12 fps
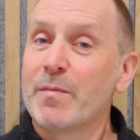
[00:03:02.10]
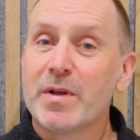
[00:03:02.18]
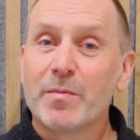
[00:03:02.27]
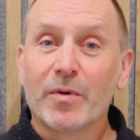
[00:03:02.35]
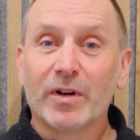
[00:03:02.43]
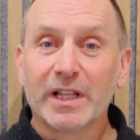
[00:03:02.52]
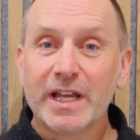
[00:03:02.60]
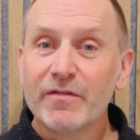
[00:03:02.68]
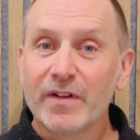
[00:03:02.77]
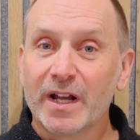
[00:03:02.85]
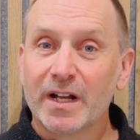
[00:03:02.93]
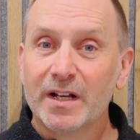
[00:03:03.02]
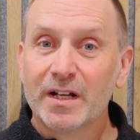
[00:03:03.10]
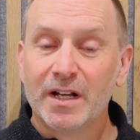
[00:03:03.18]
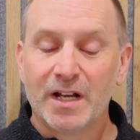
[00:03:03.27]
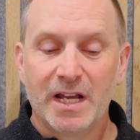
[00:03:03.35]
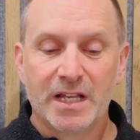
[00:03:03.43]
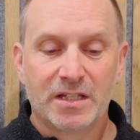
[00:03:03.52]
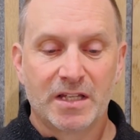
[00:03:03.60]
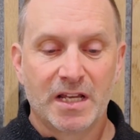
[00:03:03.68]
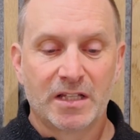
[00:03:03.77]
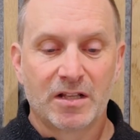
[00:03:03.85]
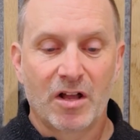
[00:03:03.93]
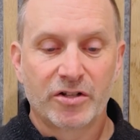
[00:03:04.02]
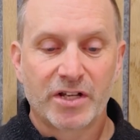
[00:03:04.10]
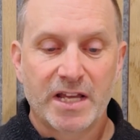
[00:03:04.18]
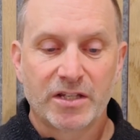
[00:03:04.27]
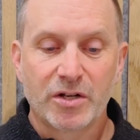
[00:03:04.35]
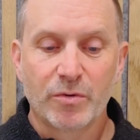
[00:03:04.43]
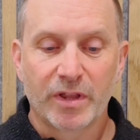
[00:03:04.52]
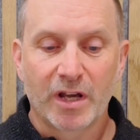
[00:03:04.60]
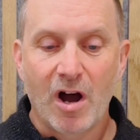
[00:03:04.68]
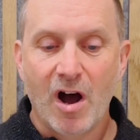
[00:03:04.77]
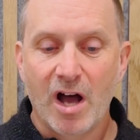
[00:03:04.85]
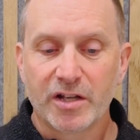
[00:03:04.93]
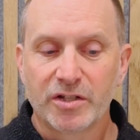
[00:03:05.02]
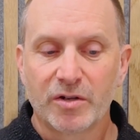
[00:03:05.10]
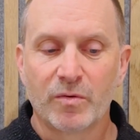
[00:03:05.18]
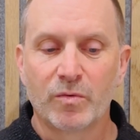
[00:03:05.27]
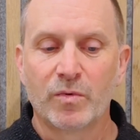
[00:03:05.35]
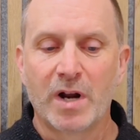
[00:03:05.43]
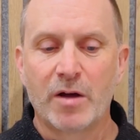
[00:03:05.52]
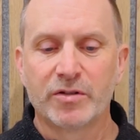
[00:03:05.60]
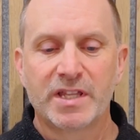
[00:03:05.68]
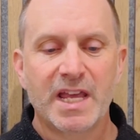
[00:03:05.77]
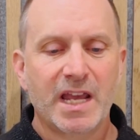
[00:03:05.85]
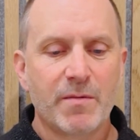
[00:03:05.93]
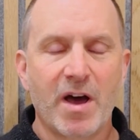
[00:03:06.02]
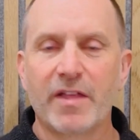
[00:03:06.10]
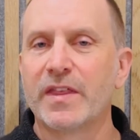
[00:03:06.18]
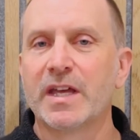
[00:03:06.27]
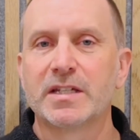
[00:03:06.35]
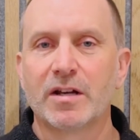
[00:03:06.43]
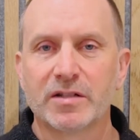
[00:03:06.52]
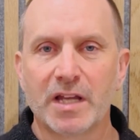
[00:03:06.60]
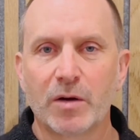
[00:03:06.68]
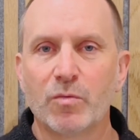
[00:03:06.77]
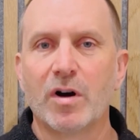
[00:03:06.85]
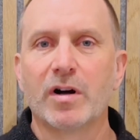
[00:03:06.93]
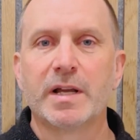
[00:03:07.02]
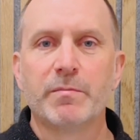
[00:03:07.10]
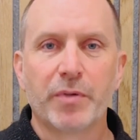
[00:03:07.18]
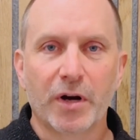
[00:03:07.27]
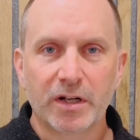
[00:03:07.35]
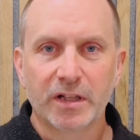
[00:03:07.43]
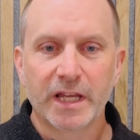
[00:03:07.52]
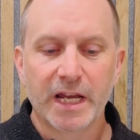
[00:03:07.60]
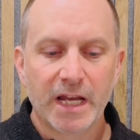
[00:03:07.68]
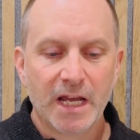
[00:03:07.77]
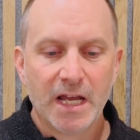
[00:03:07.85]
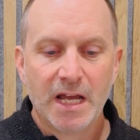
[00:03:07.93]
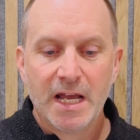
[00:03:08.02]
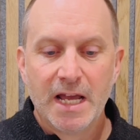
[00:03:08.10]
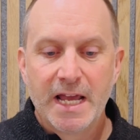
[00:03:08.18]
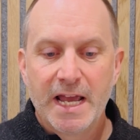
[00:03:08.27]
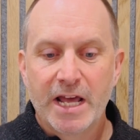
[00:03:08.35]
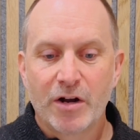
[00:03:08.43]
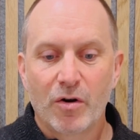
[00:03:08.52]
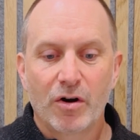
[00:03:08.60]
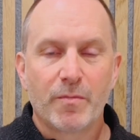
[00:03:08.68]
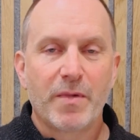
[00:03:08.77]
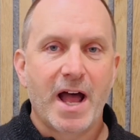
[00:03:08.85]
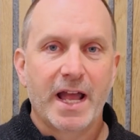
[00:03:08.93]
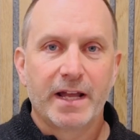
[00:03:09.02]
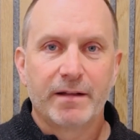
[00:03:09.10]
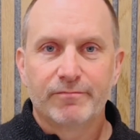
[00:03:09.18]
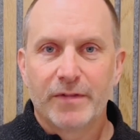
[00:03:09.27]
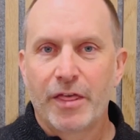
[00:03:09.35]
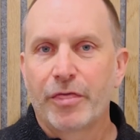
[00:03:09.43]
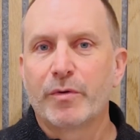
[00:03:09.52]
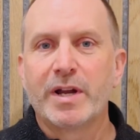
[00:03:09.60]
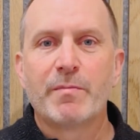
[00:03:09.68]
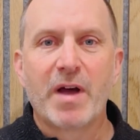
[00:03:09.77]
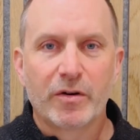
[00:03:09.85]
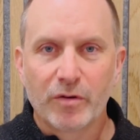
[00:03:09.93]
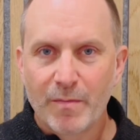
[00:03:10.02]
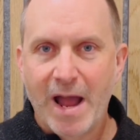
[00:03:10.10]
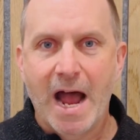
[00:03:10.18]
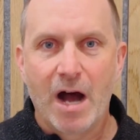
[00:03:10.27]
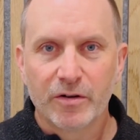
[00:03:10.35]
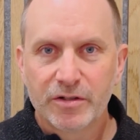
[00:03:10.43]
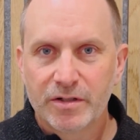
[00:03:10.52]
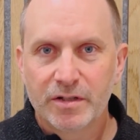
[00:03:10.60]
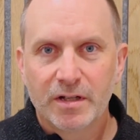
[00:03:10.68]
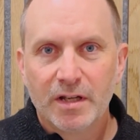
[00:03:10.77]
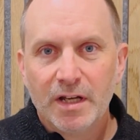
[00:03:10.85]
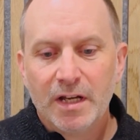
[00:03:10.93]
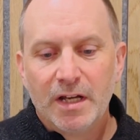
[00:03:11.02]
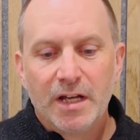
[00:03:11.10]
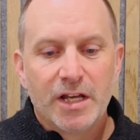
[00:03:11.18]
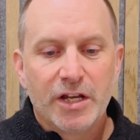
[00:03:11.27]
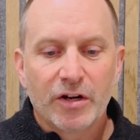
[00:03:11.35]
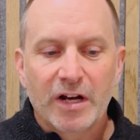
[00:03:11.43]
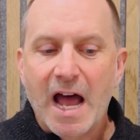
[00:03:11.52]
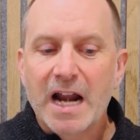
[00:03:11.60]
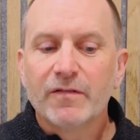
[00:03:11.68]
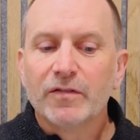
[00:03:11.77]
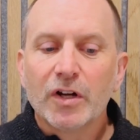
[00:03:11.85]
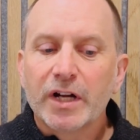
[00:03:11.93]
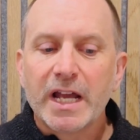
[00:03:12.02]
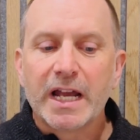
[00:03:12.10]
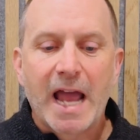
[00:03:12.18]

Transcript: people are leaving. It's largely has to do with cost. So when I was thinking about this, I was like, well, in Berkeley, in order to buy a 3-bedroom house, you're kind of looking